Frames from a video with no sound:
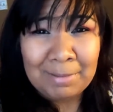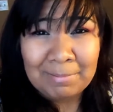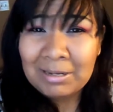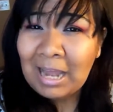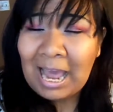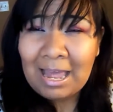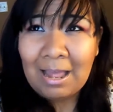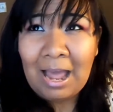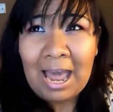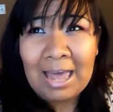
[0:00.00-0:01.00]
Maybe
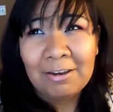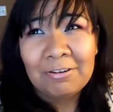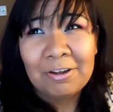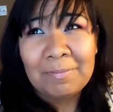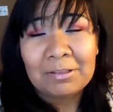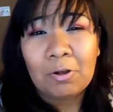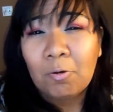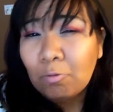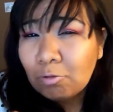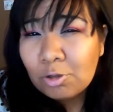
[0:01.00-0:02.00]
I don't know about the
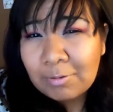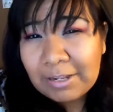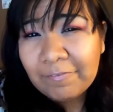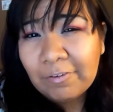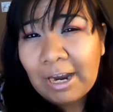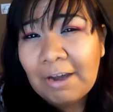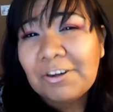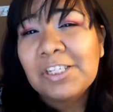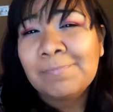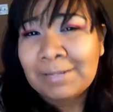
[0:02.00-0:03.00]
whole 24
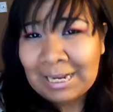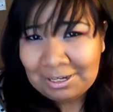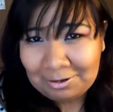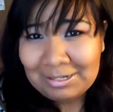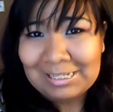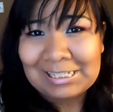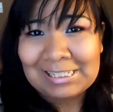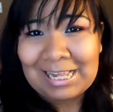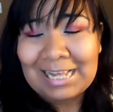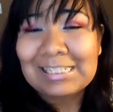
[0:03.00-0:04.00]
hours, but I know it does
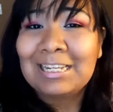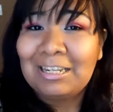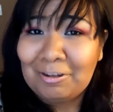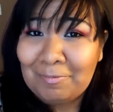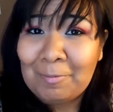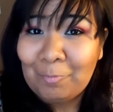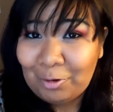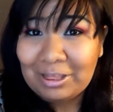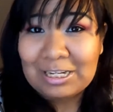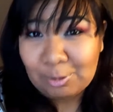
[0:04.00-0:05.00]
last a little bit
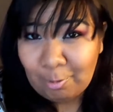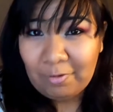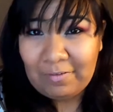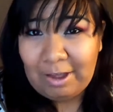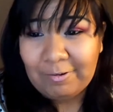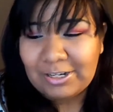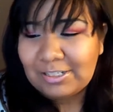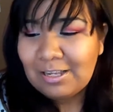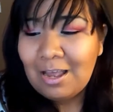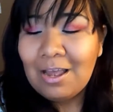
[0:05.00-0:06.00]
more than 12
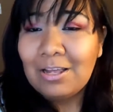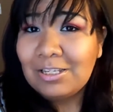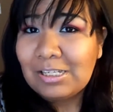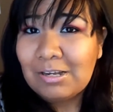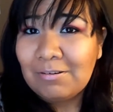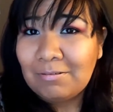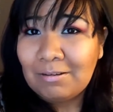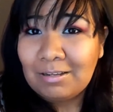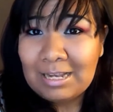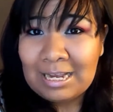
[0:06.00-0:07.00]
hours. So
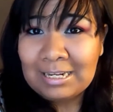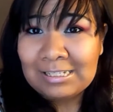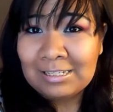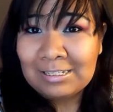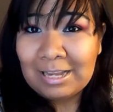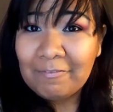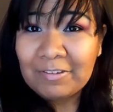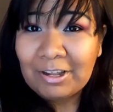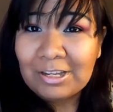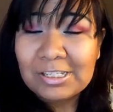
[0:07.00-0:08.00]
it is
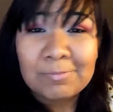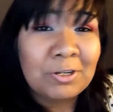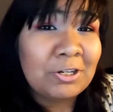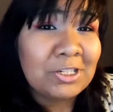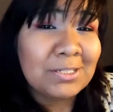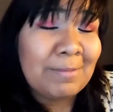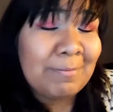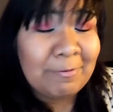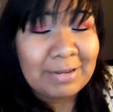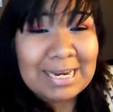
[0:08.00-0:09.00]
definitely awesome. Who knows,
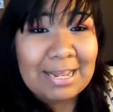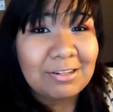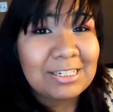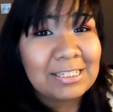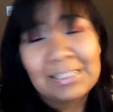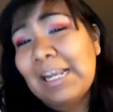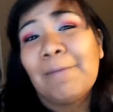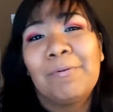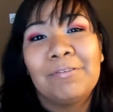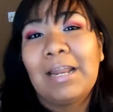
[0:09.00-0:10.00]
maybe one day I'll just stay
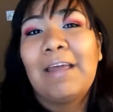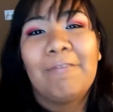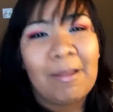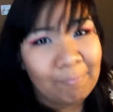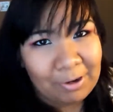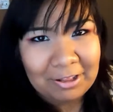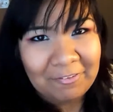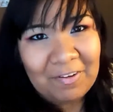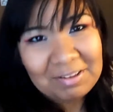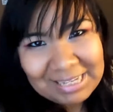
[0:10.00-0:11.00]
up all night and wear the
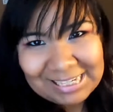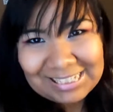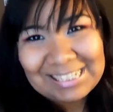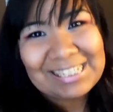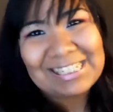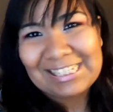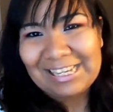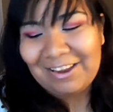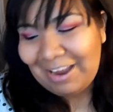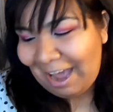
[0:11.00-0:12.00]
foundation to
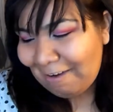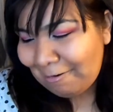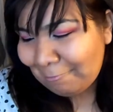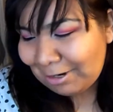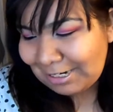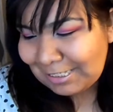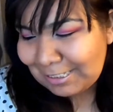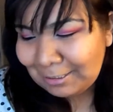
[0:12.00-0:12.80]
see how it works.